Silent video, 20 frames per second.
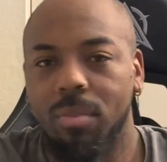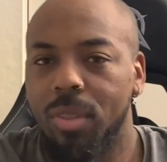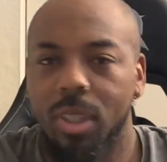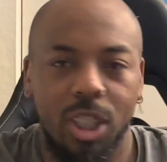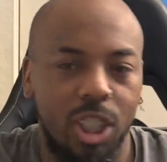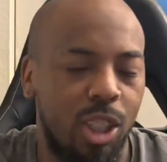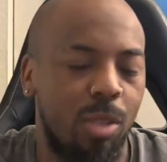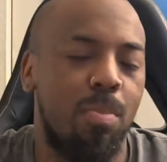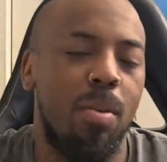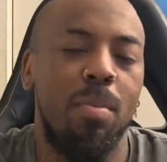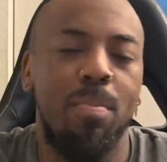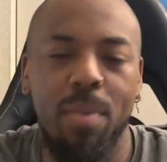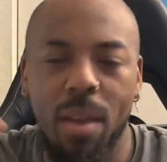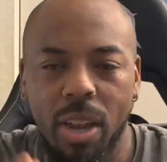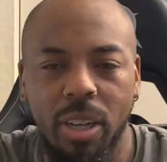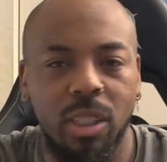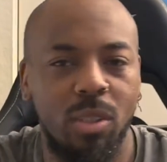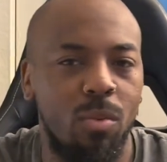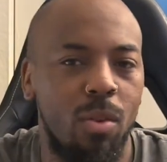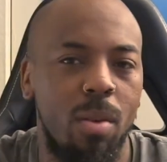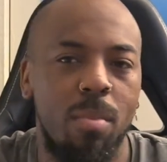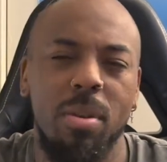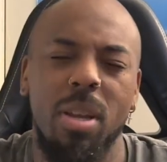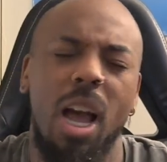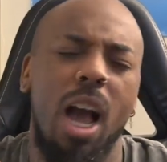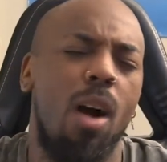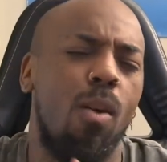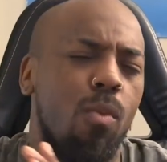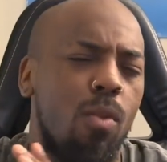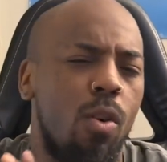just be patient with me.
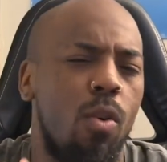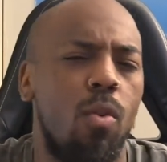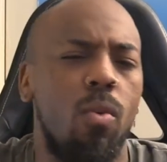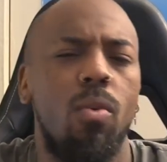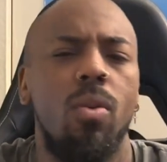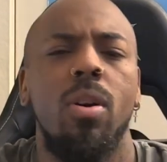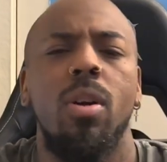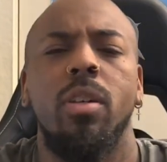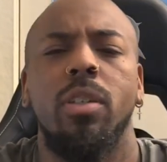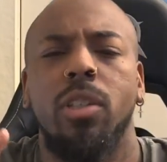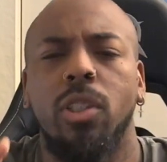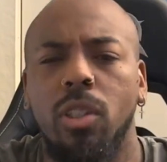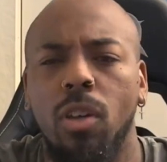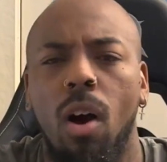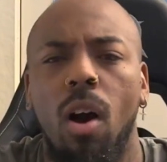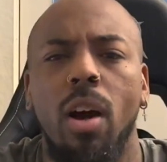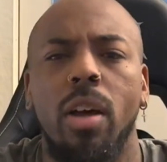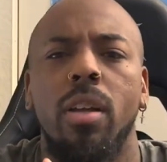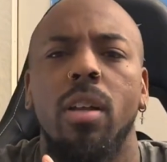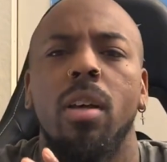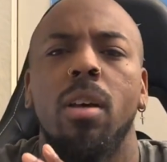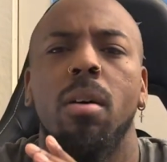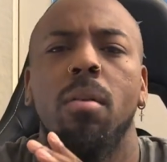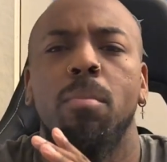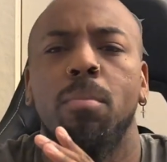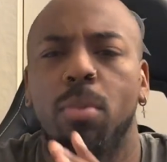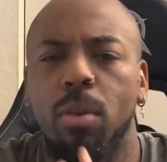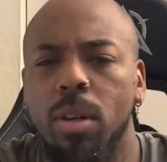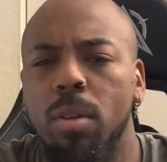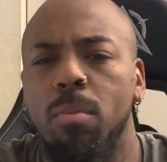I will start
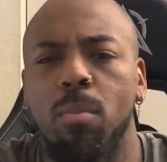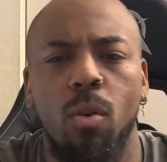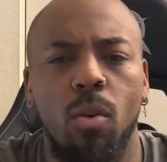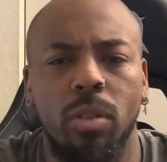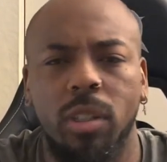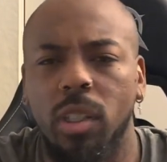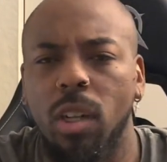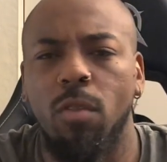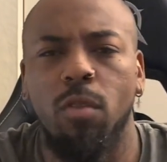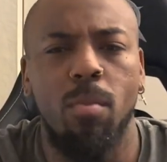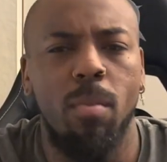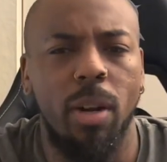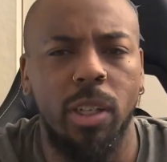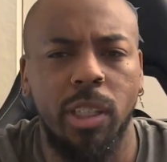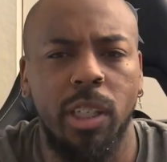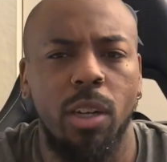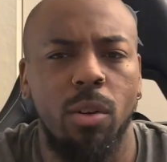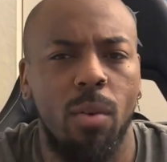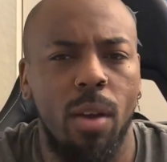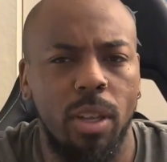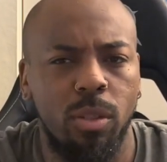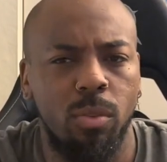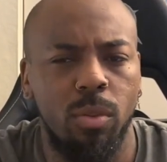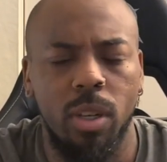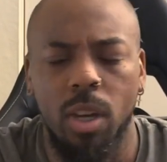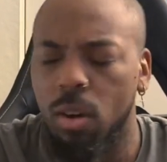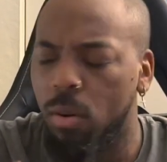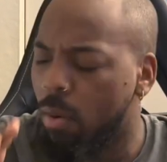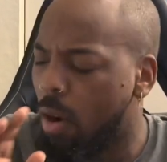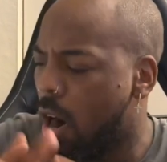putting more stuff on my channel as we
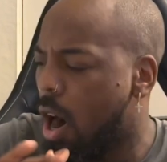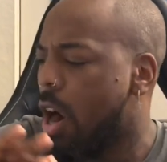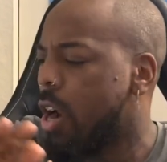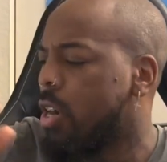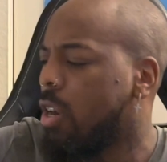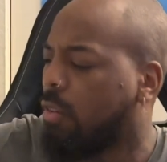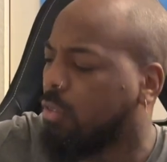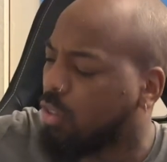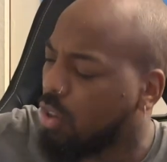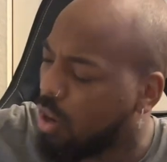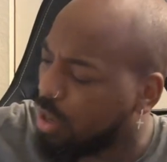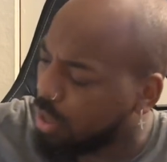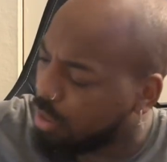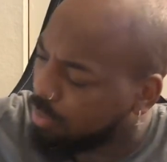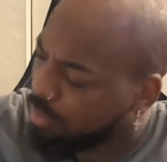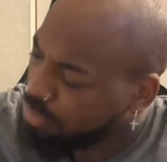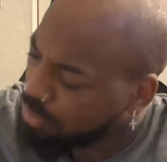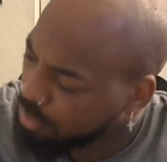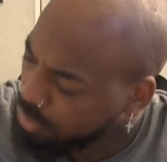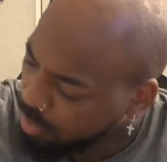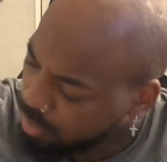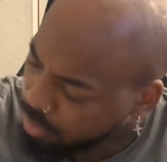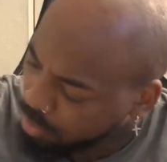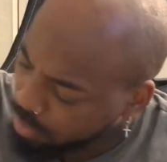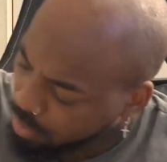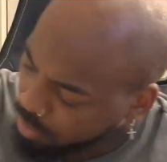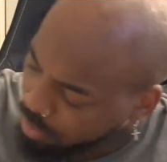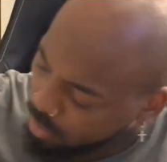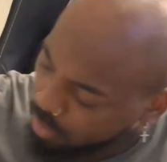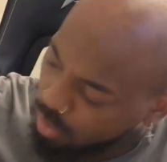go. All right, enough talking.
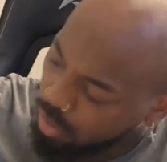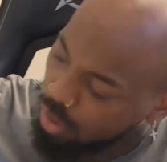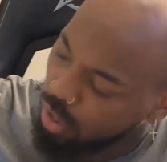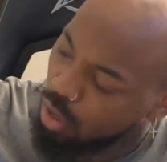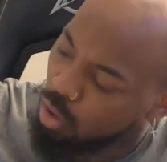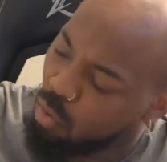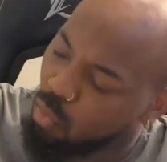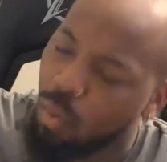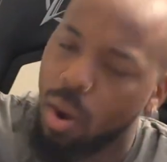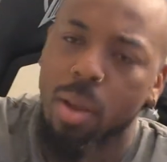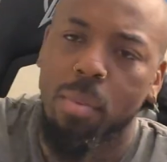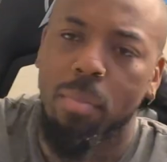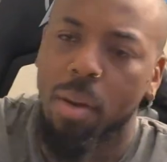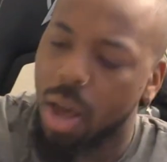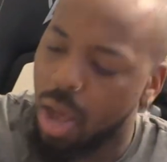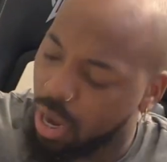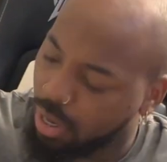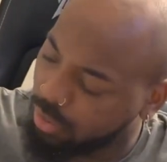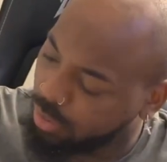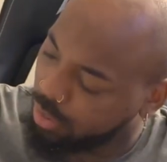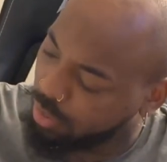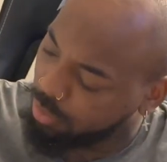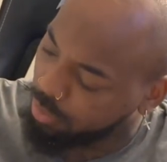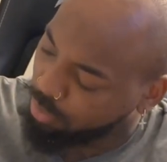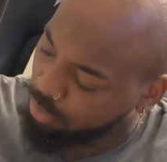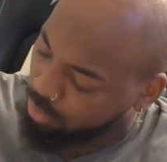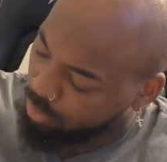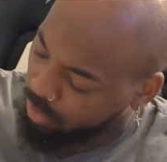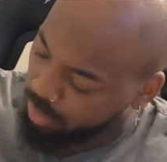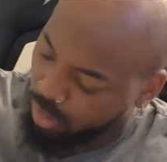White box.
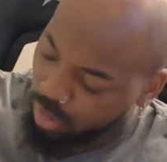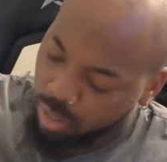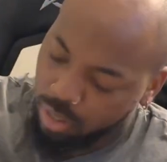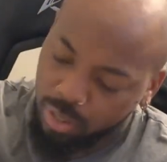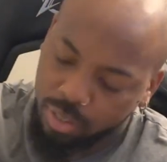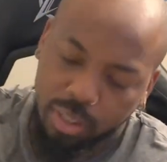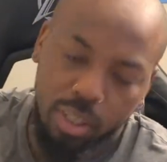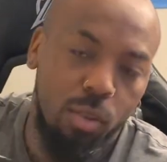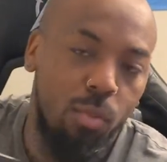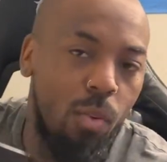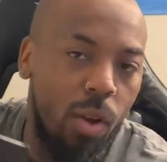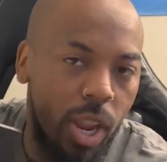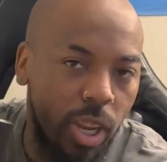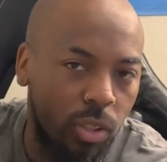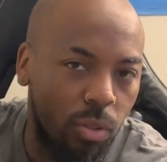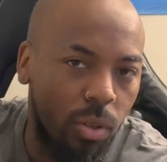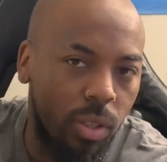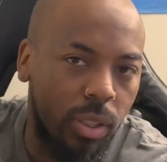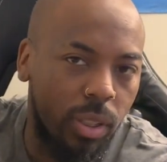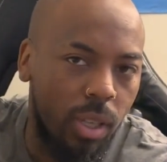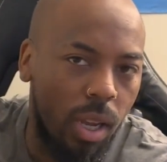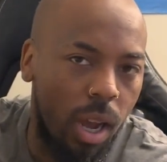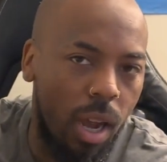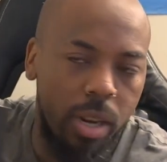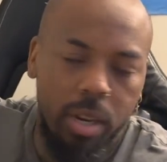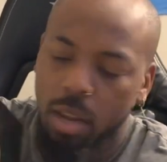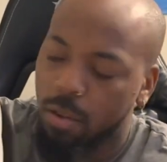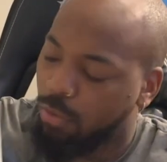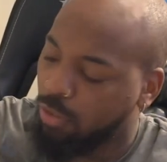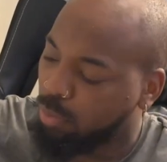See the wings on the side.
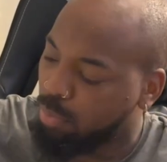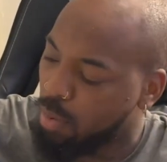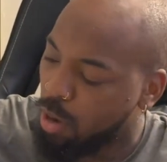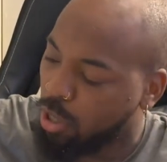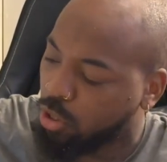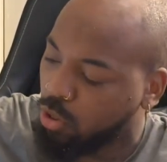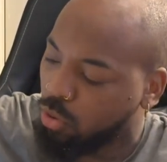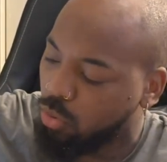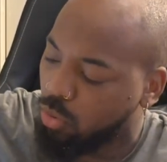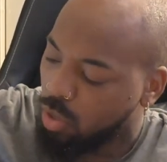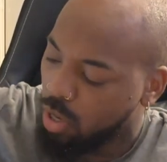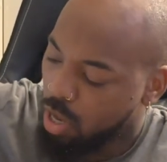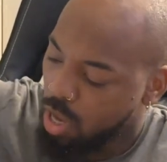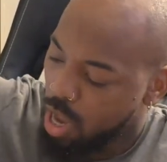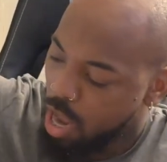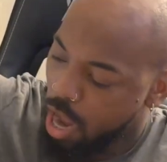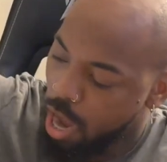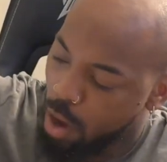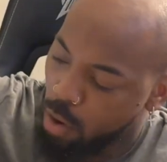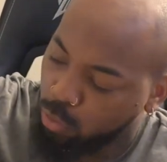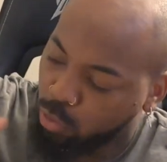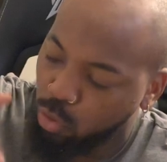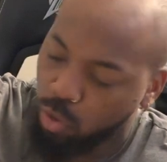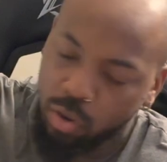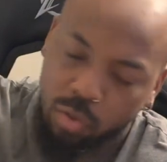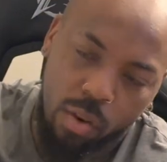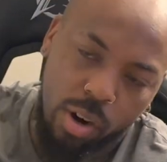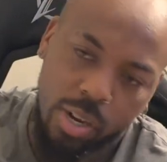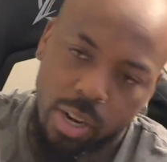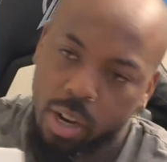Nothing special. Air Jordan
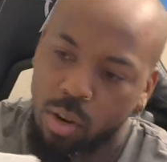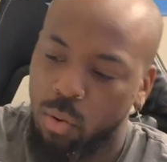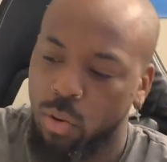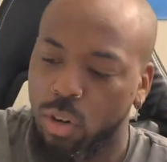right there going